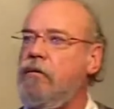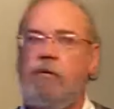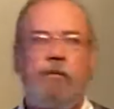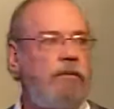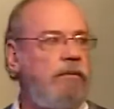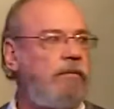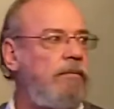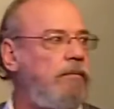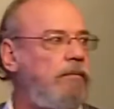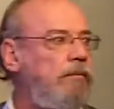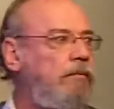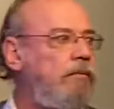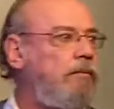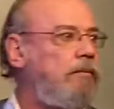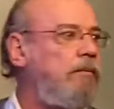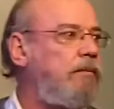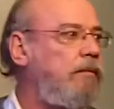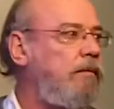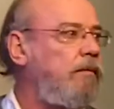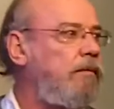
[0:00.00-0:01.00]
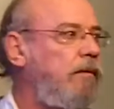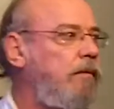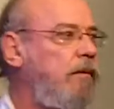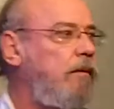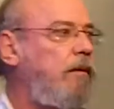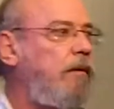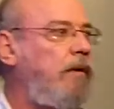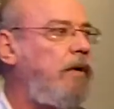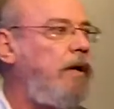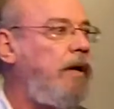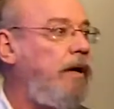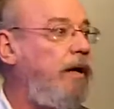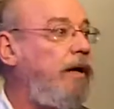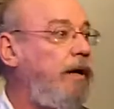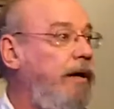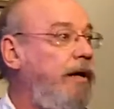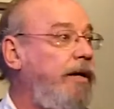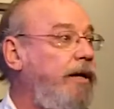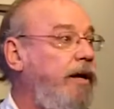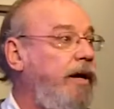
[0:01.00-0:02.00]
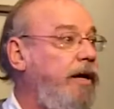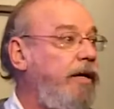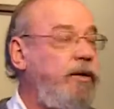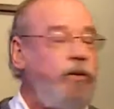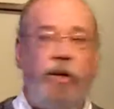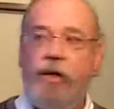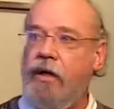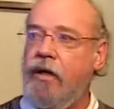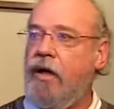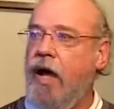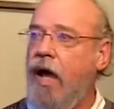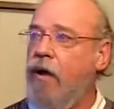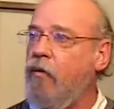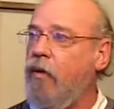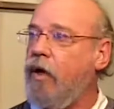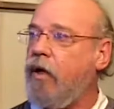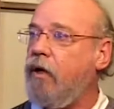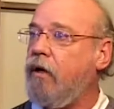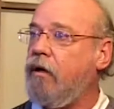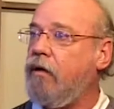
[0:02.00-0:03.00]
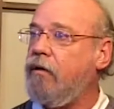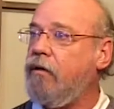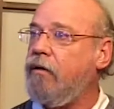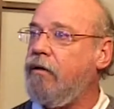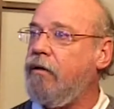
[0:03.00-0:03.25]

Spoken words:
and he went and got one.